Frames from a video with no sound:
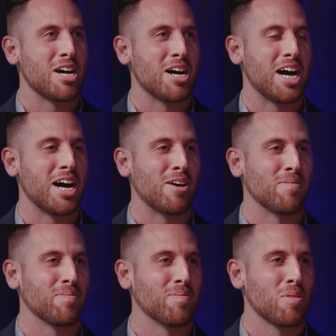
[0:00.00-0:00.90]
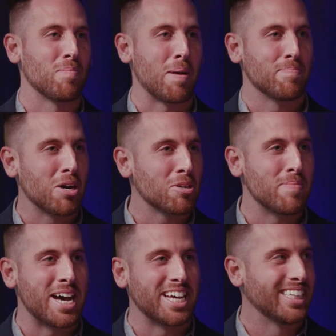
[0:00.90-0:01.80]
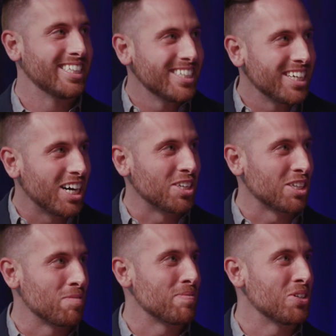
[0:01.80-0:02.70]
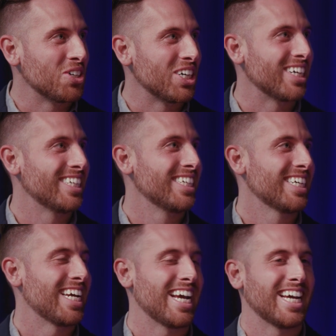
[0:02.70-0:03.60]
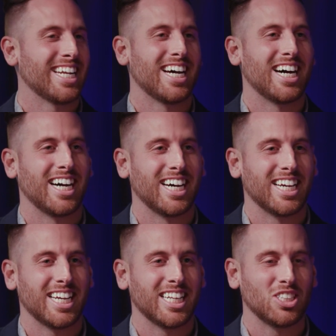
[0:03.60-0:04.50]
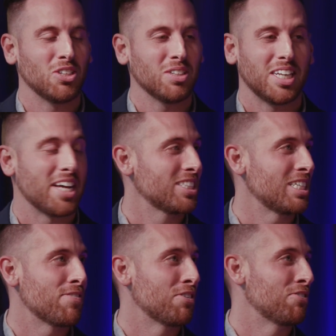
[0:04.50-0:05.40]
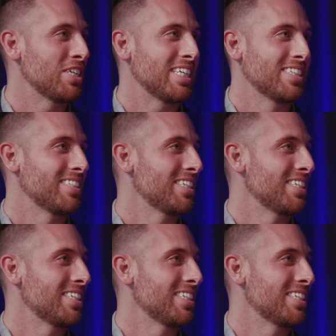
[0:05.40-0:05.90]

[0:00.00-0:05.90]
my bunk bed on the computer, and doing a lot of stuff for free.